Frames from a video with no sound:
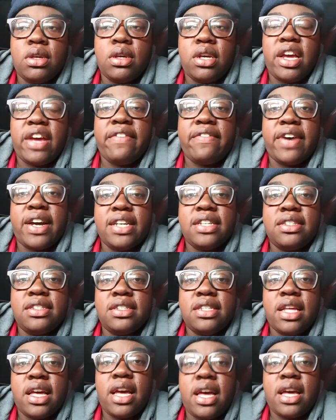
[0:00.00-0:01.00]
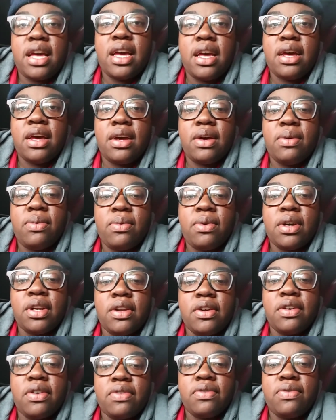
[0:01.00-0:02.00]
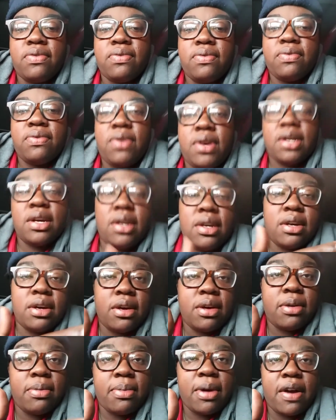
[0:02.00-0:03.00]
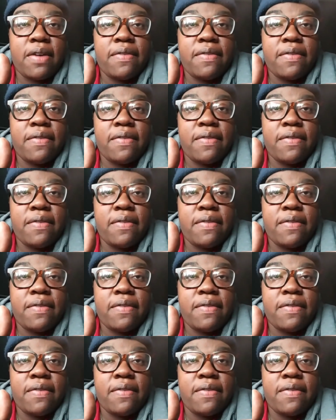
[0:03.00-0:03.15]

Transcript: advice that one of my